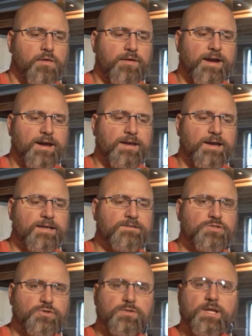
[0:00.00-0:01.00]
I
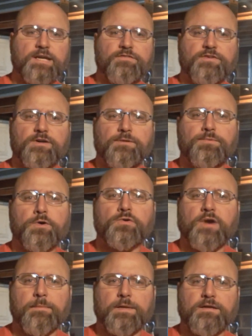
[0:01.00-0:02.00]
do a lot of her
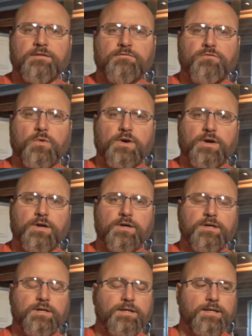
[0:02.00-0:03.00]
programming for her.
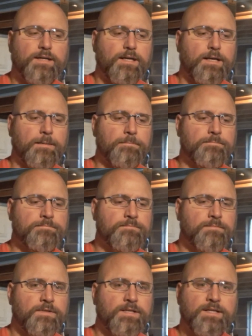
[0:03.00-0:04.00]

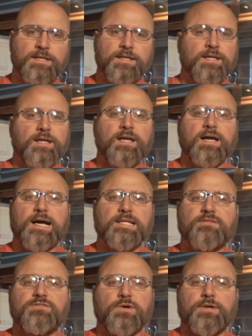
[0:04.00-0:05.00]
I
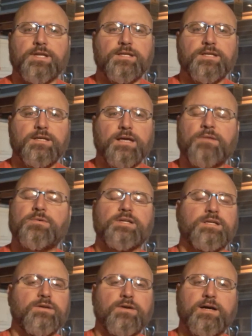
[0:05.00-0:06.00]
love doing it. I
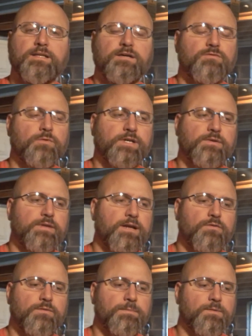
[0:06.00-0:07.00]
really do. I love working
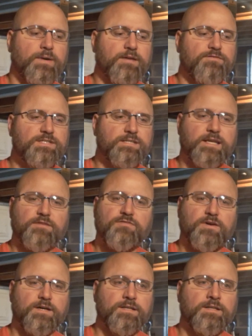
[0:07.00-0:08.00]
out with my wife. It's a lot of
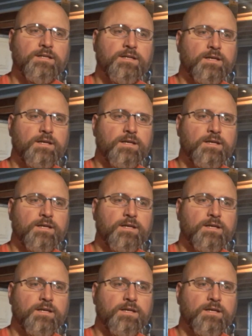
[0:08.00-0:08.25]
fun.